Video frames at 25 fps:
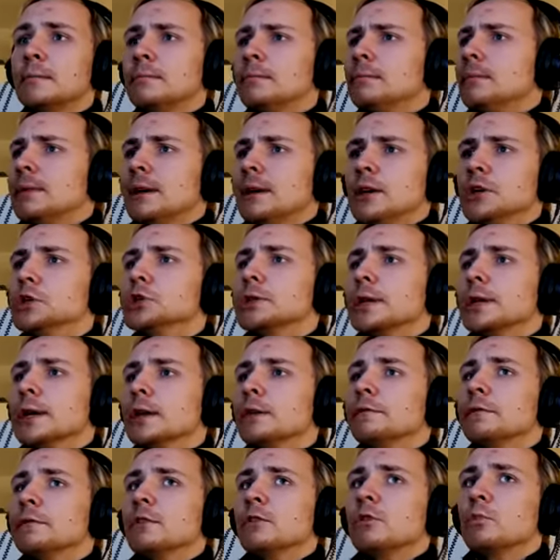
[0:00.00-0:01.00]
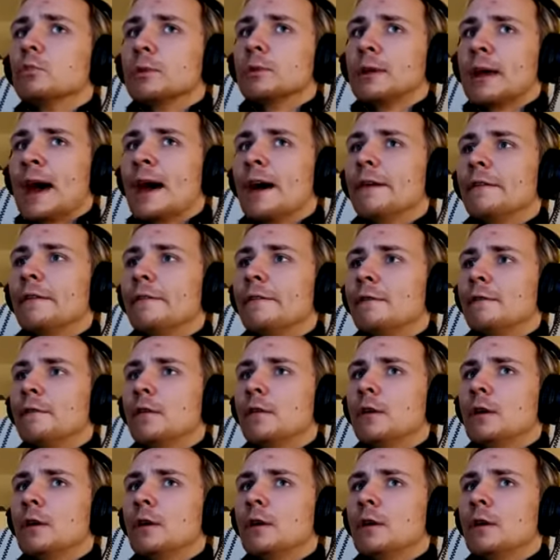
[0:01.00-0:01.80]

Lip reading: Asian elephants would have